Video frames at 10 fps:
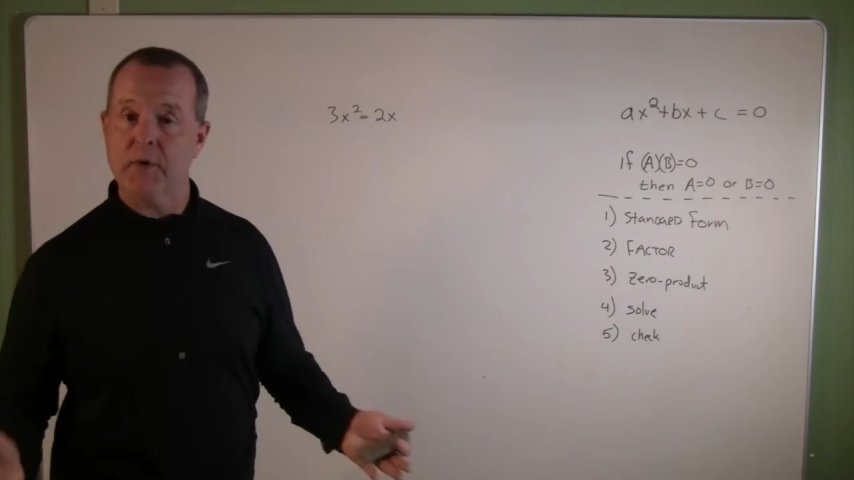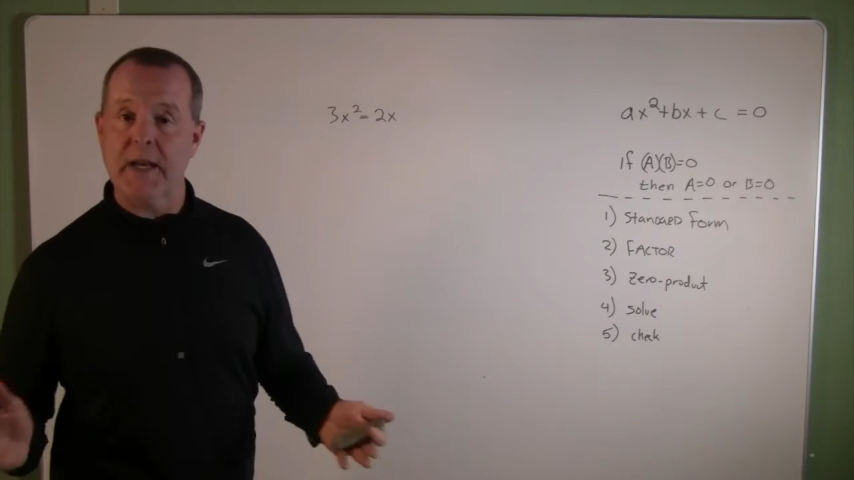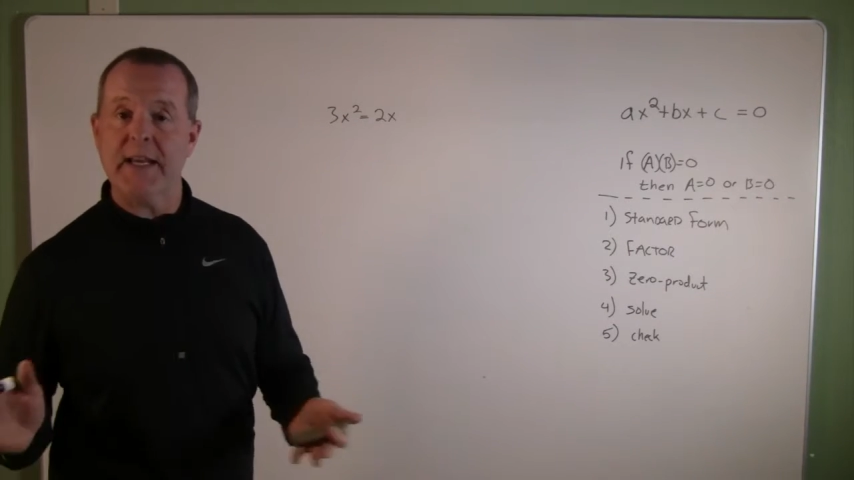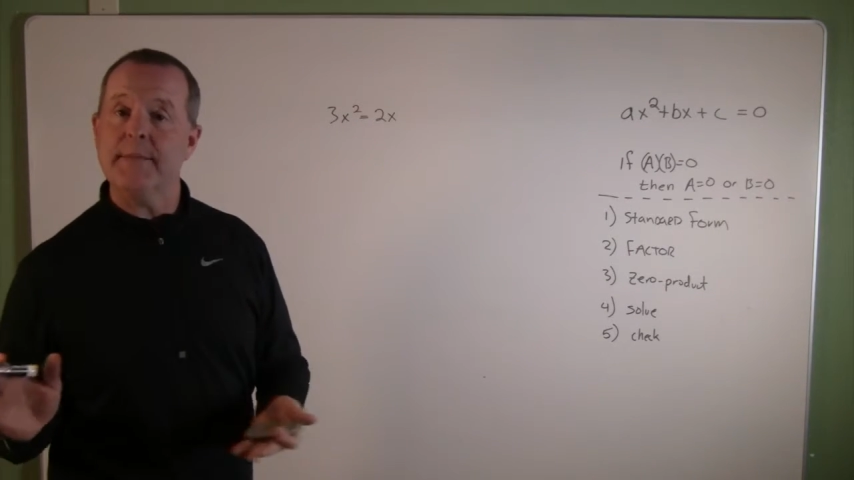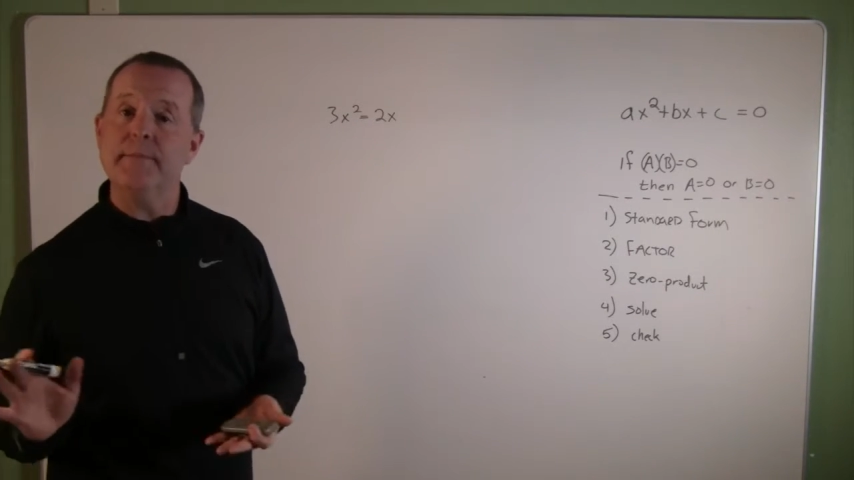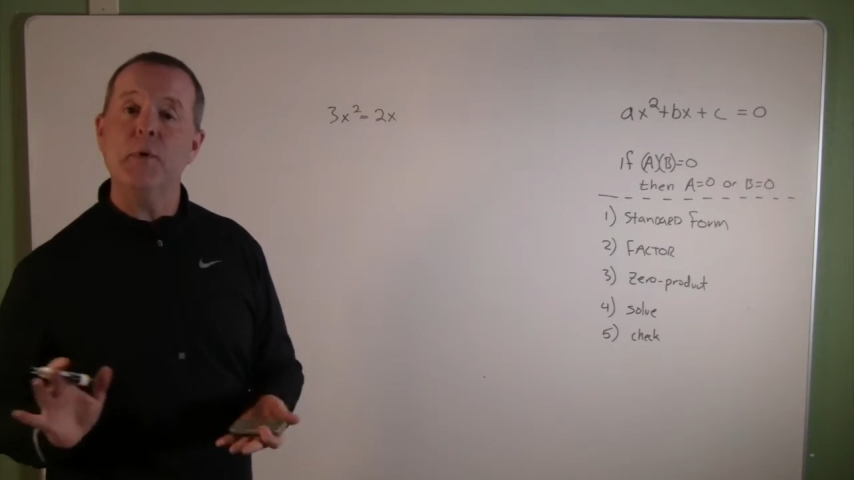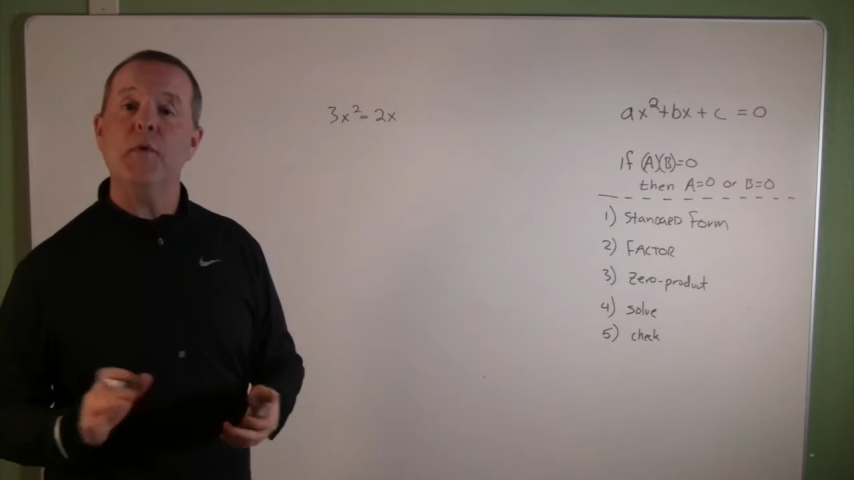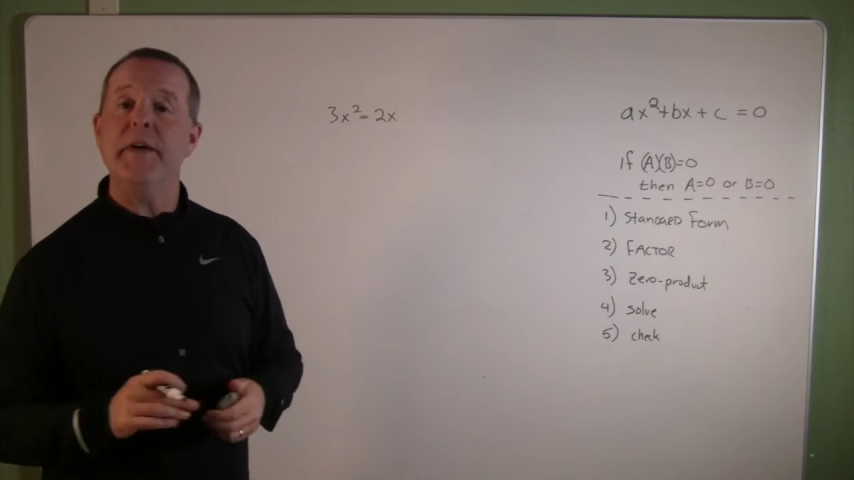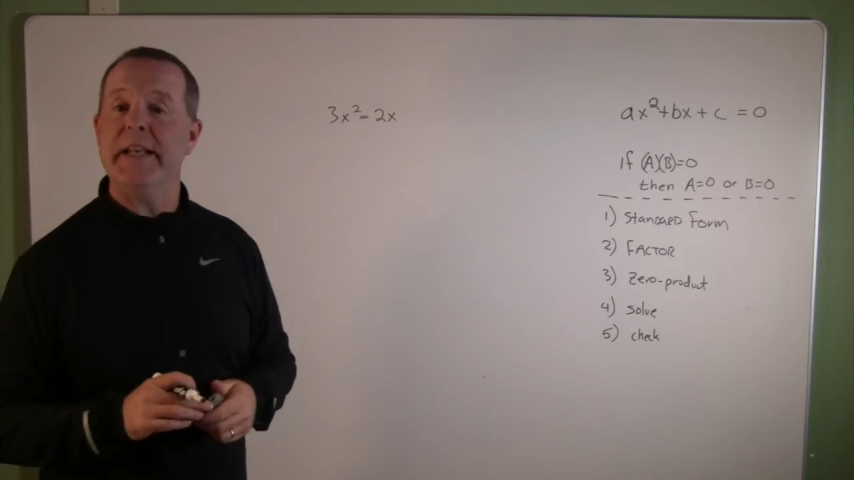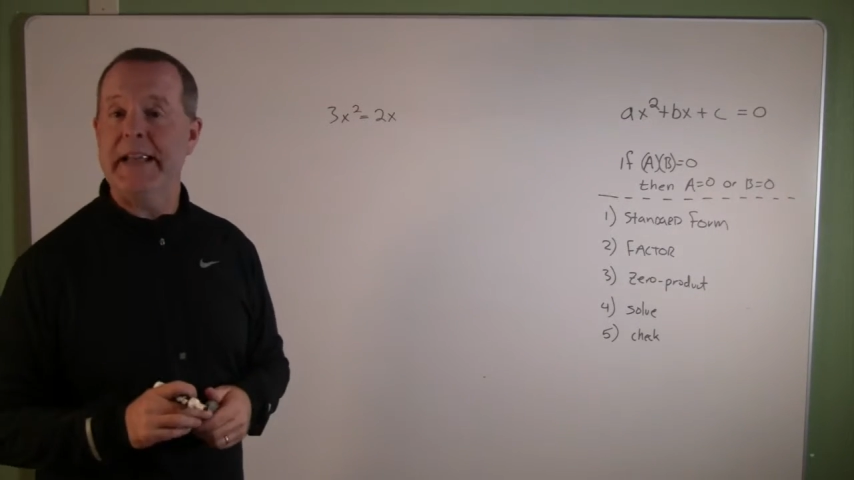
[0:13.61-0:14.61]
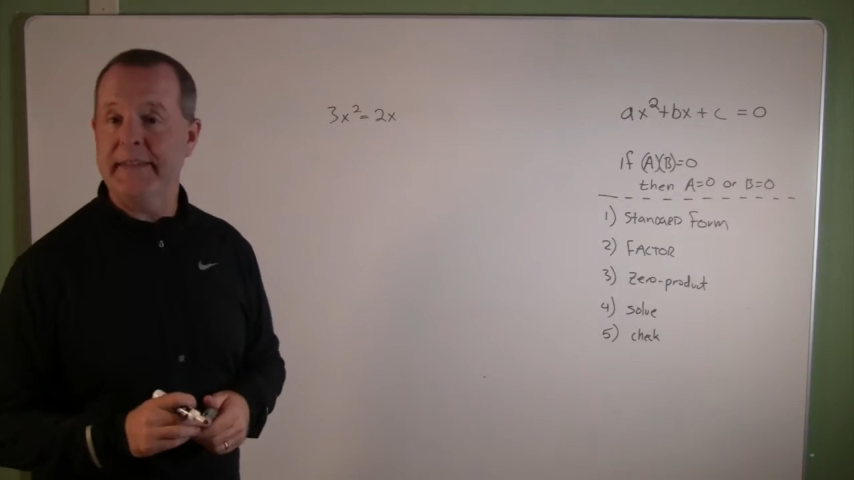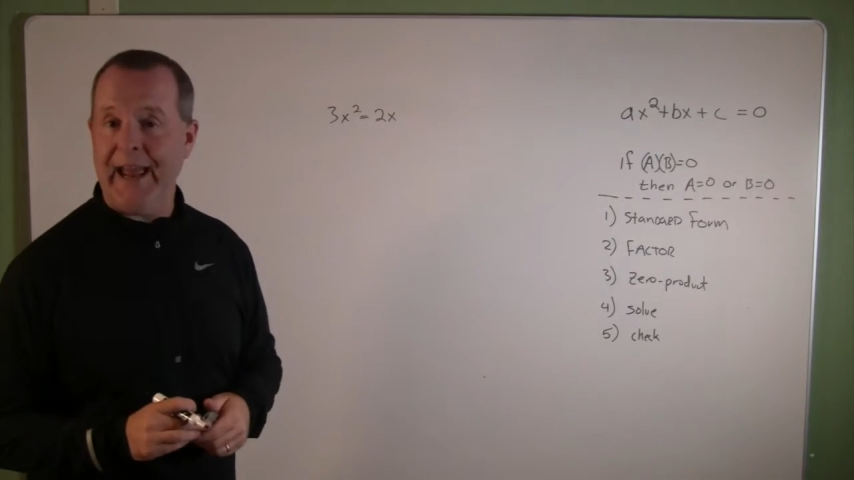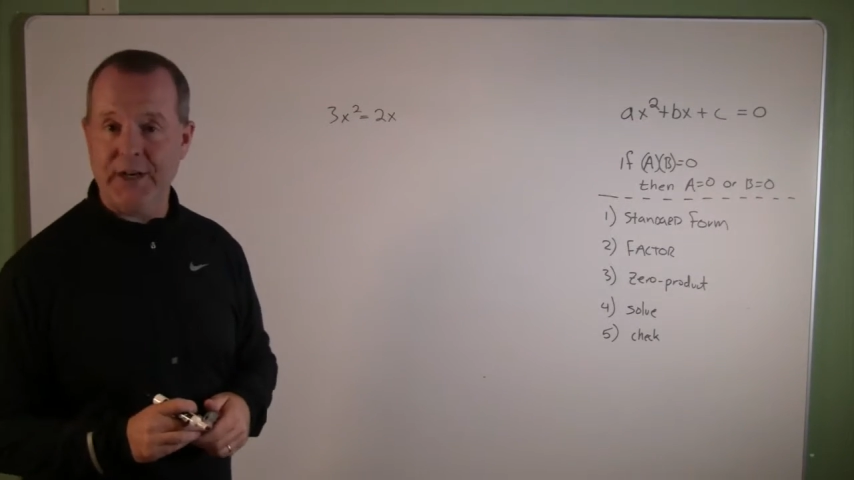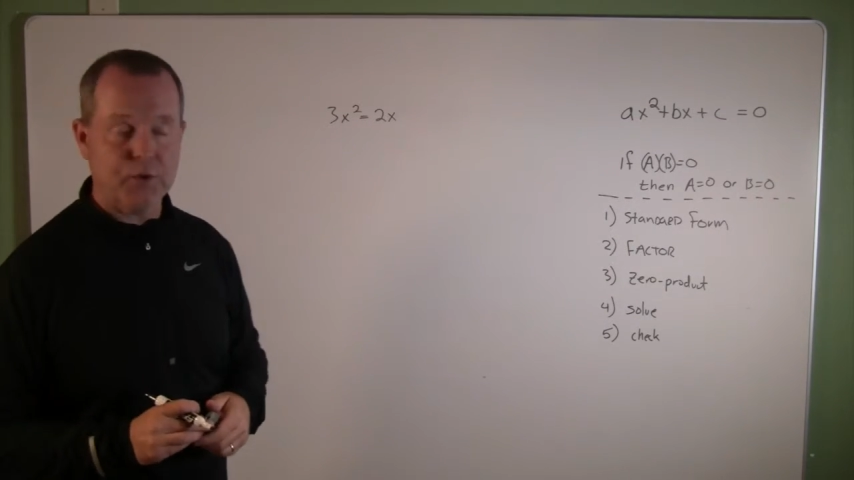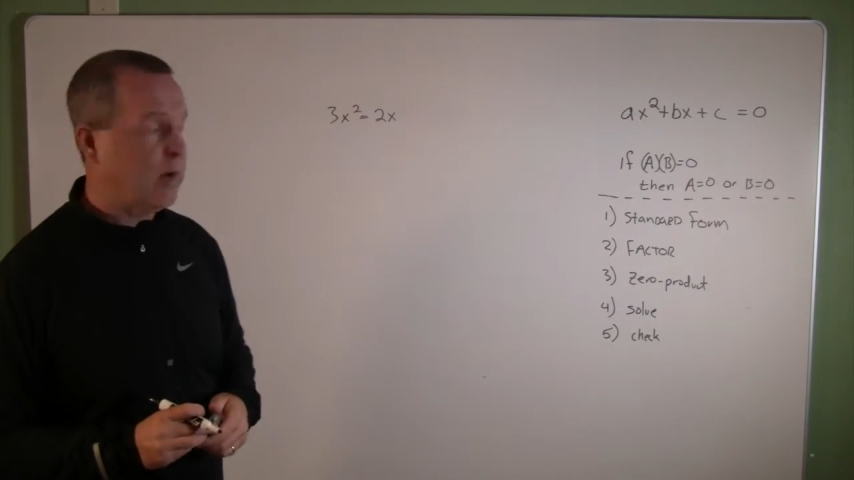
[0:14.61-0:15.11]
so I need to move it in
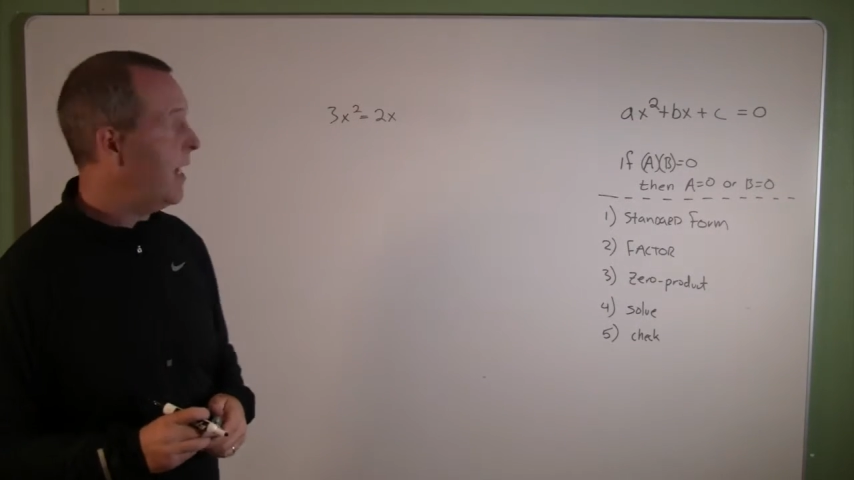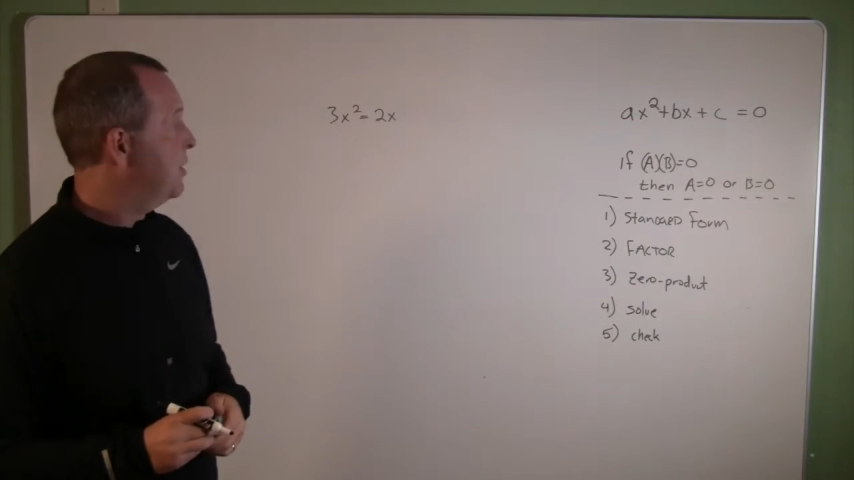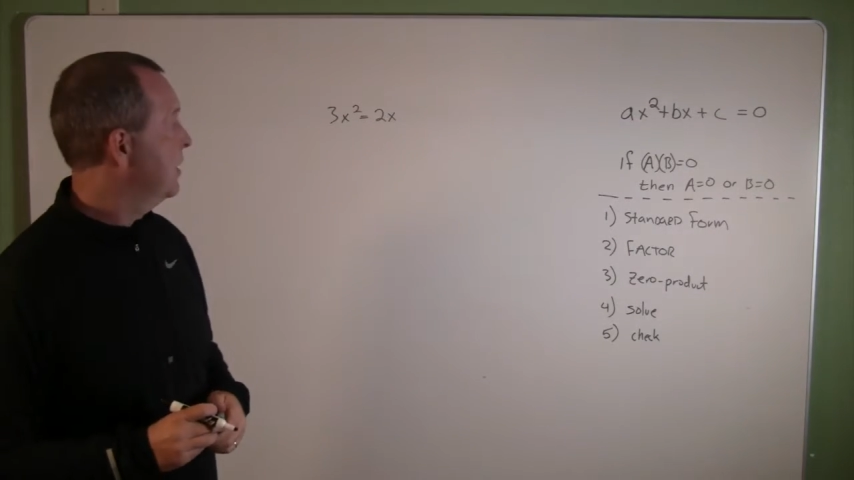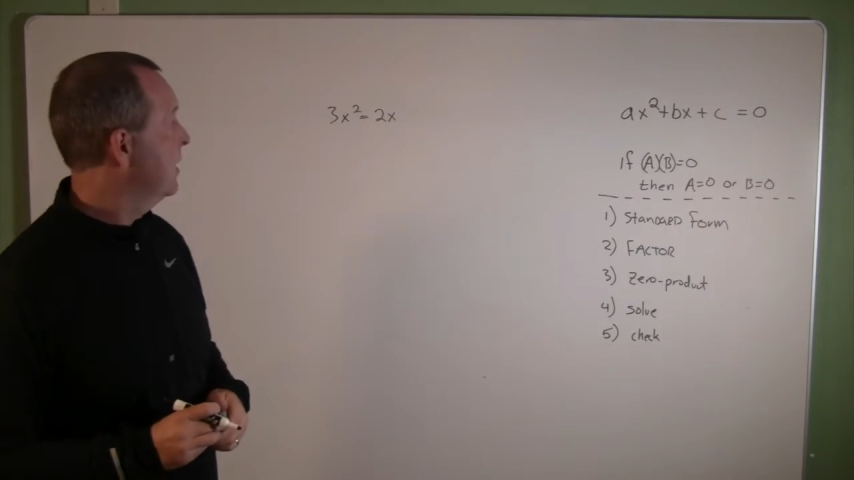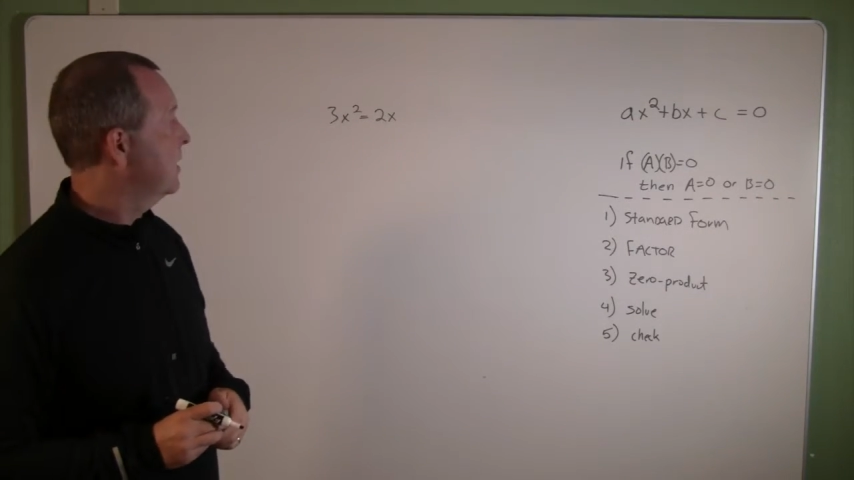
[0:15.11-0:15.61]
that direction.